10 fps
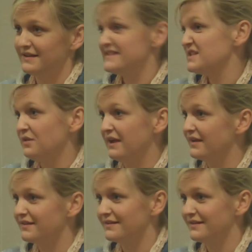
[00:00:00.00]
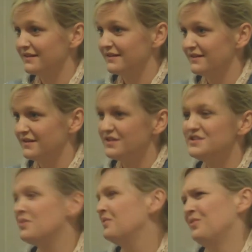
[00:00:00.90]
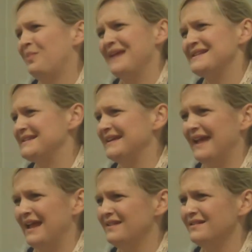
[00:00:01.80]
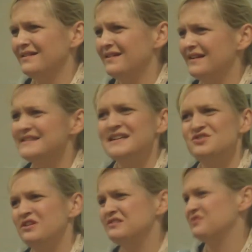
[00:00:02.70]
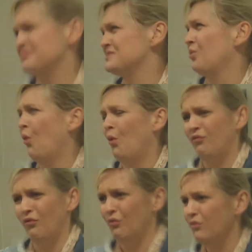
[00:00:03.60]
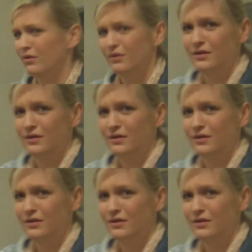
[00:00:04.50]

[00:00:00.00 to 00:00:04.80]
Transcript: Let's do it. You don't want to look pasty again. Dear Drew Drew was awful.